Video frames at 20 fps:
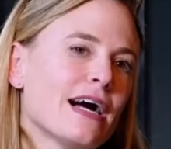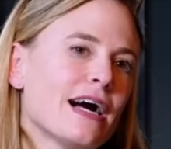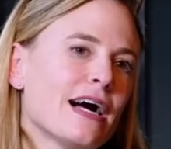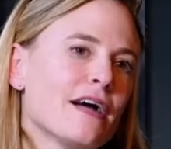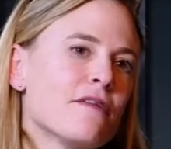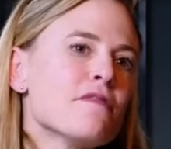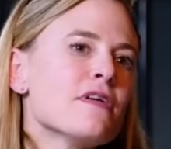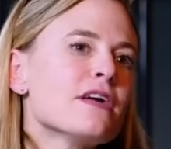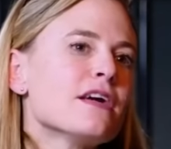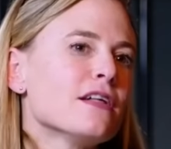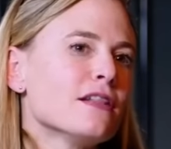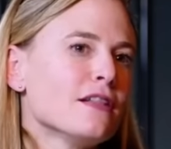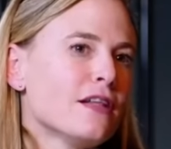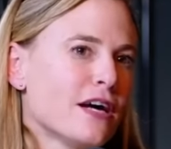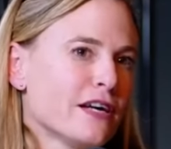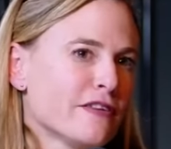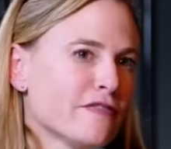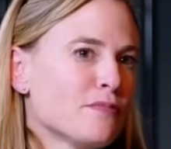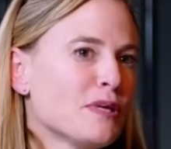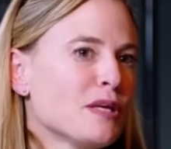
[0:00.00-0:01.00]
I think a
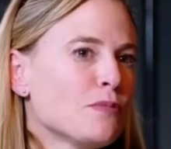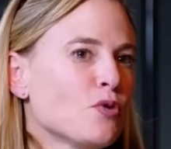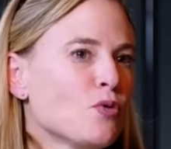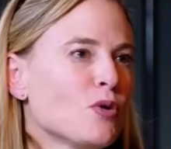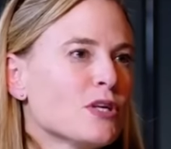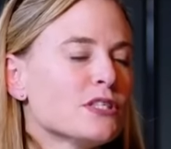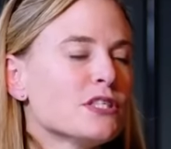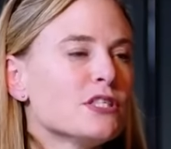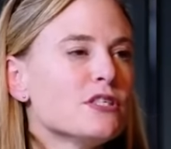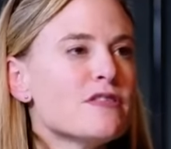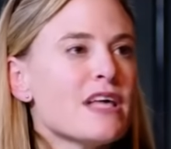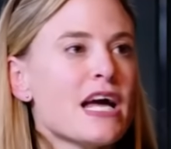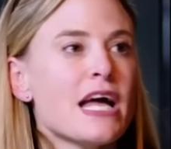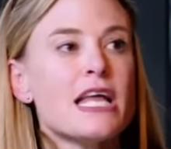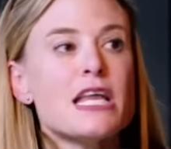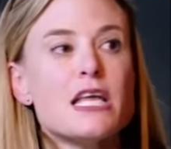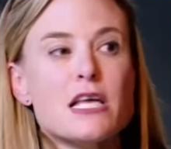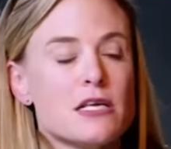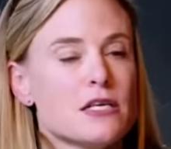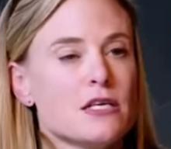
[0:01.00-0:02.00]
lot of people want to do that.
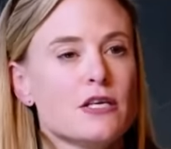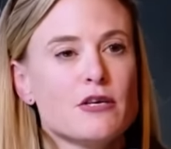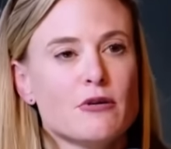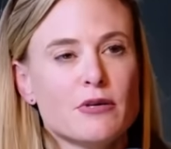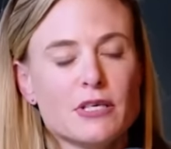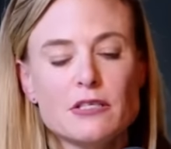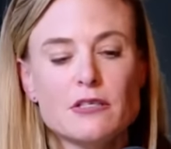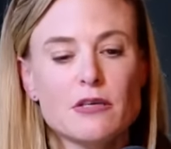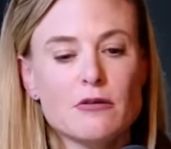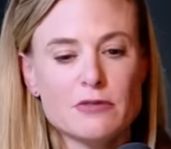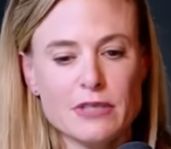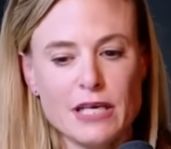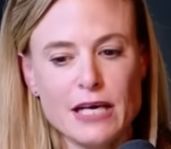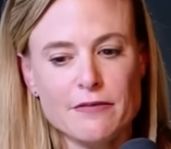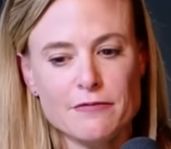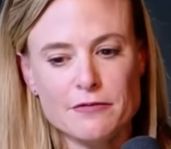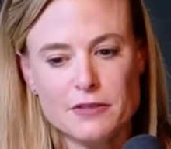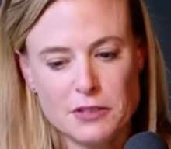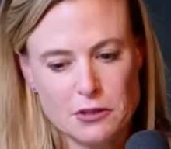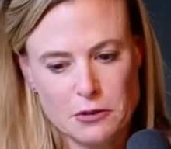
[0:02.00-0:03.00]
And, you don't
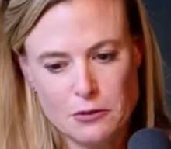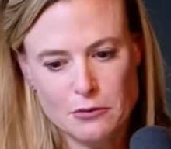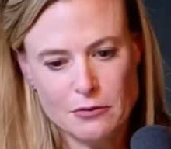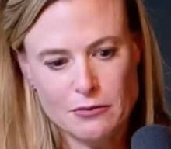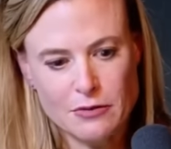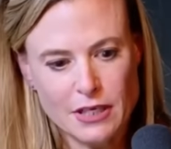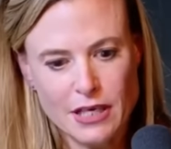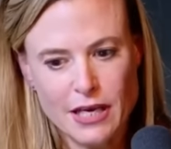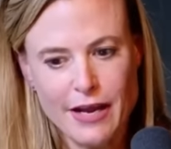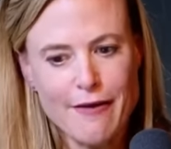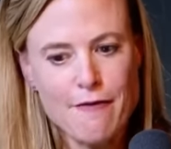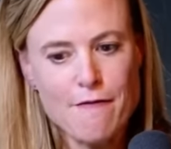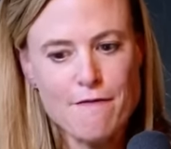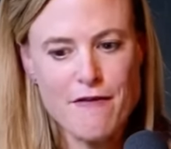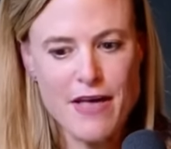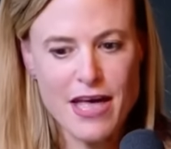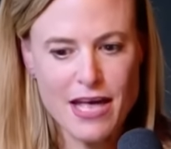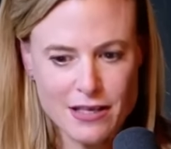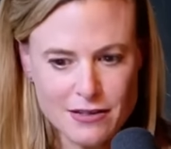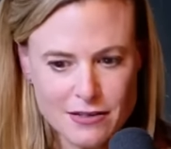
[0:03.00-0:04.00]
have to
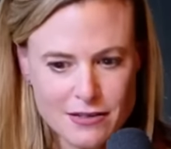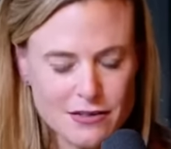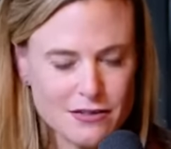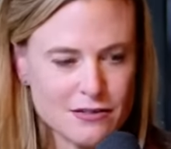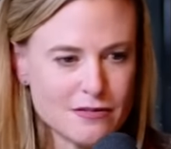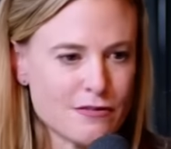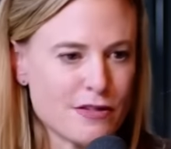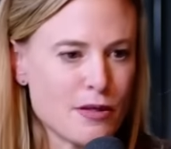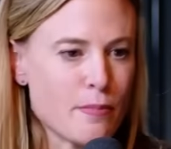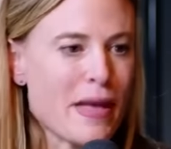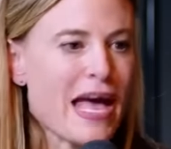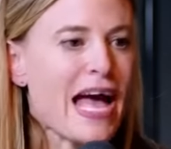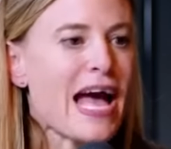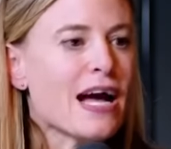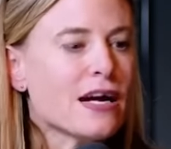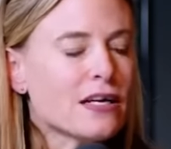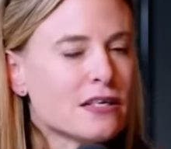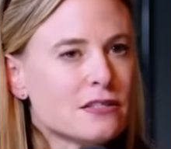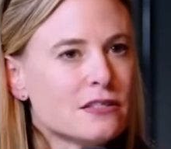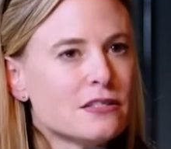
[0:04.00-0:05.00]
invent the
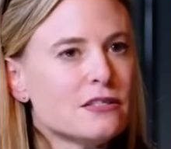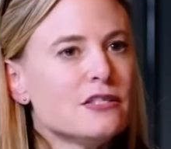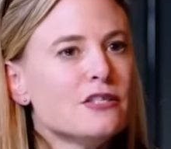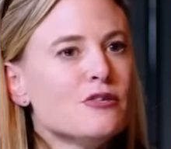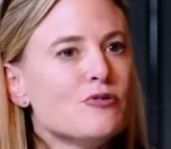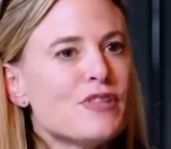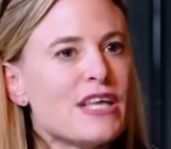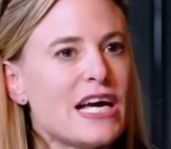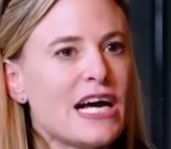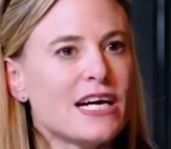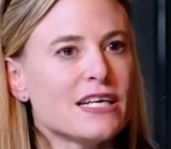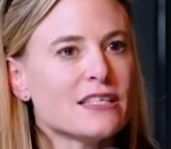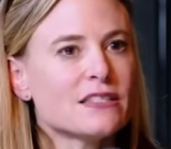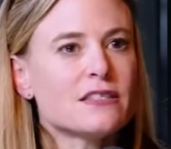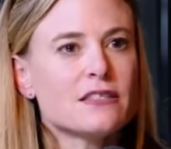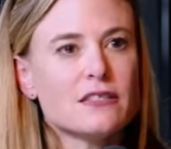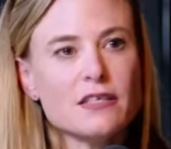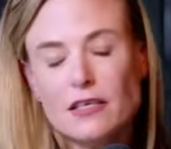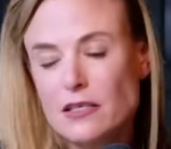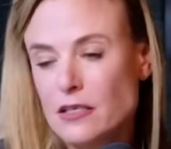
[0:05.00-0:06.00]
Mac to do
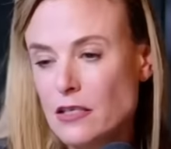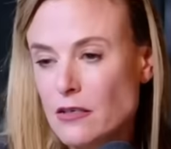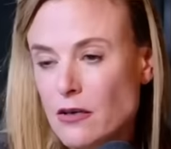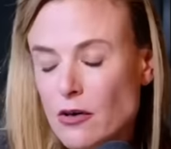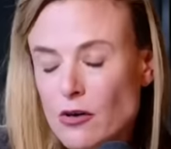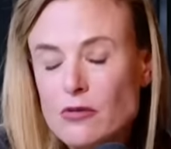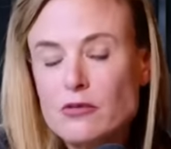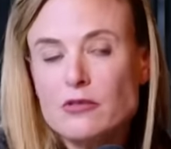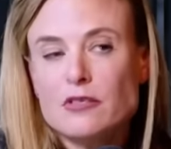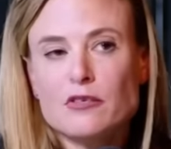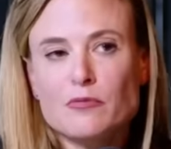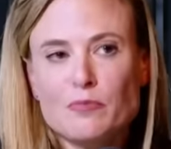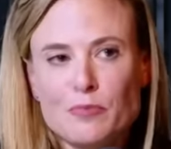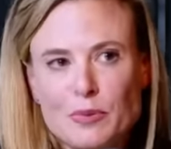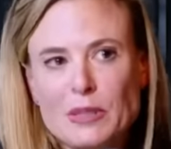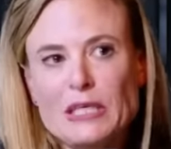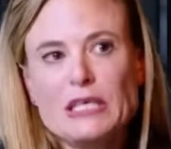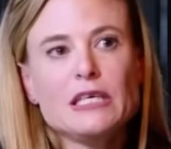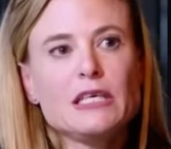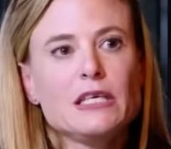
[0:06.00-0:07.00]
that. It could also
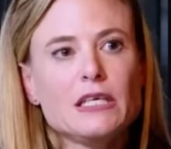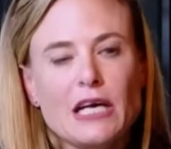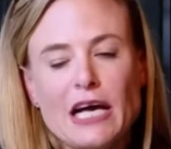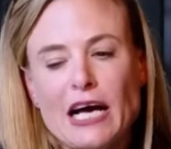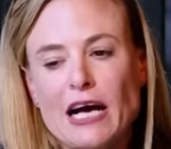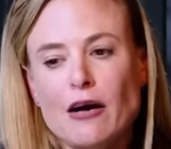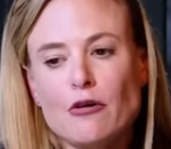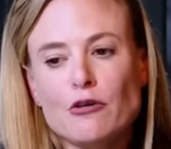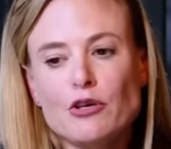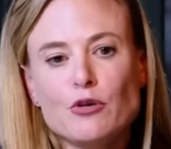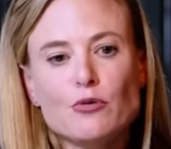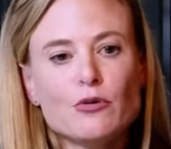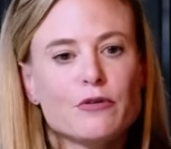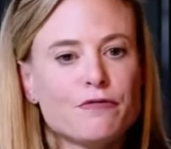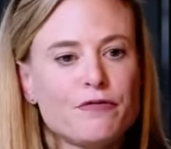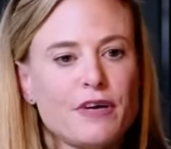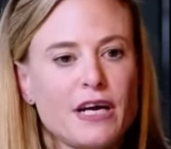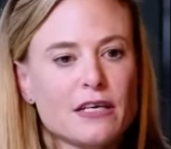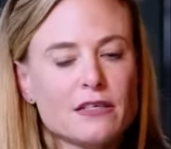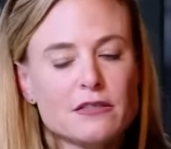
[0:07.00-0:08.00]
be how you
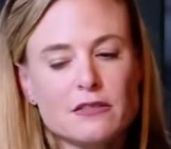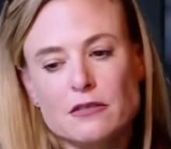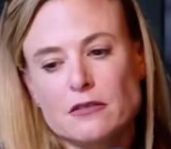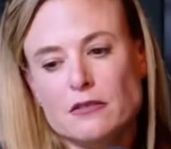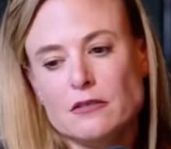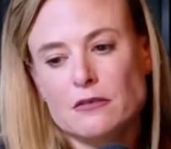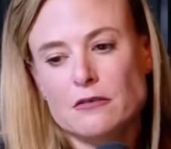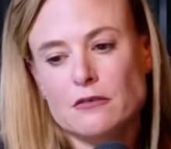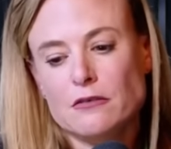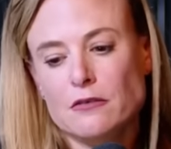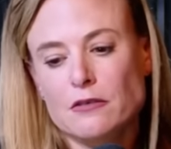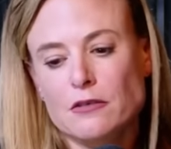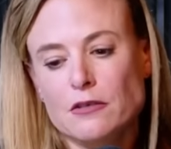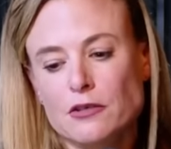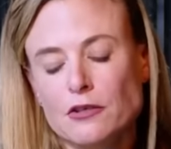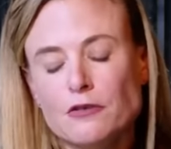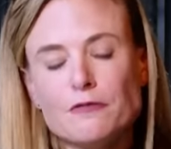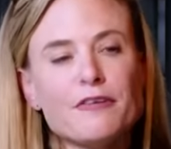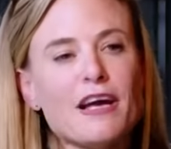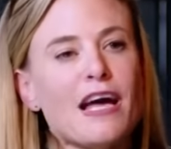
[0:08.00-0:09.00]
affect
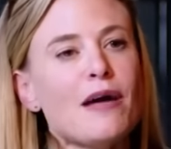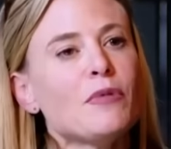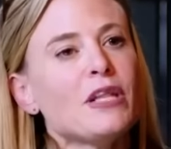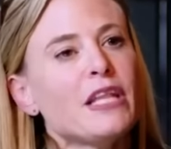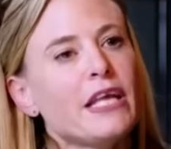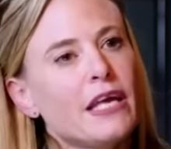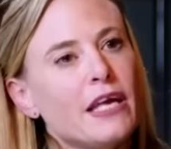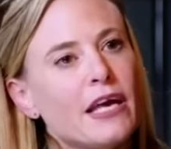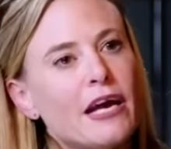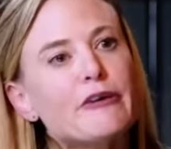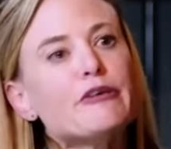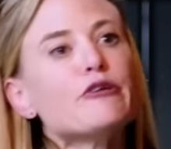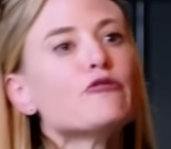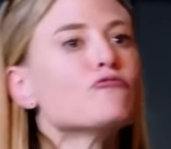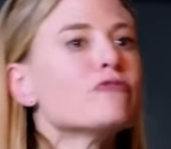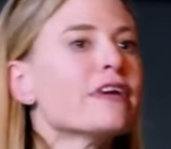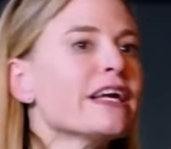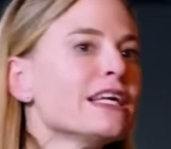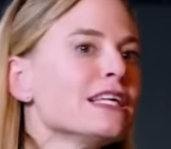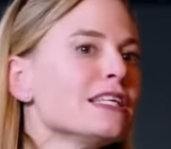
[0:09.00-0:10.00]
your family, how you
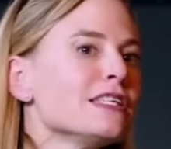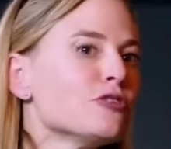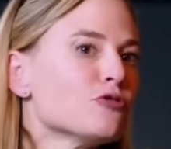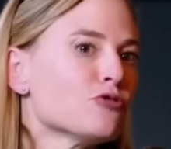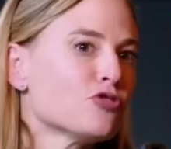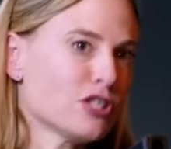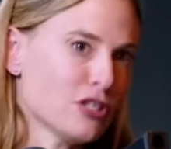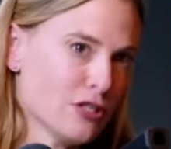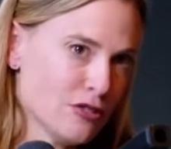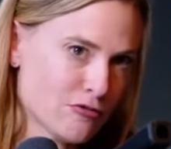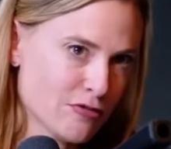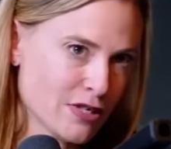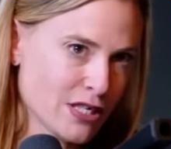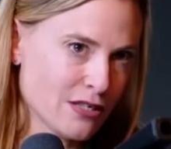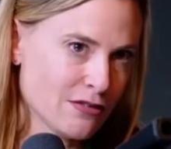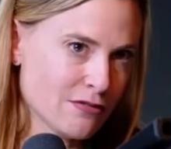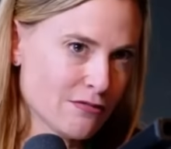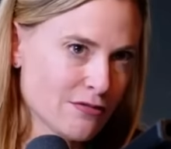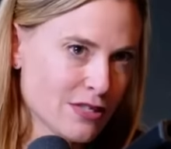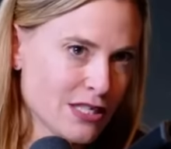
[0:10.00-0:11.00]
raise your
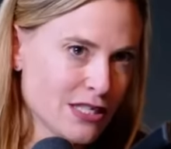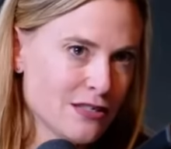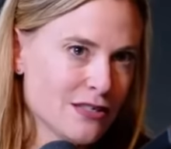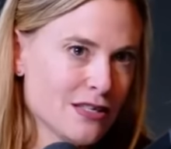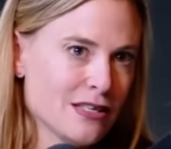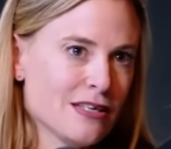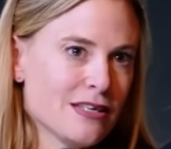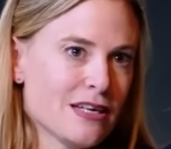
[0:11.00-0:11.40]
children, right?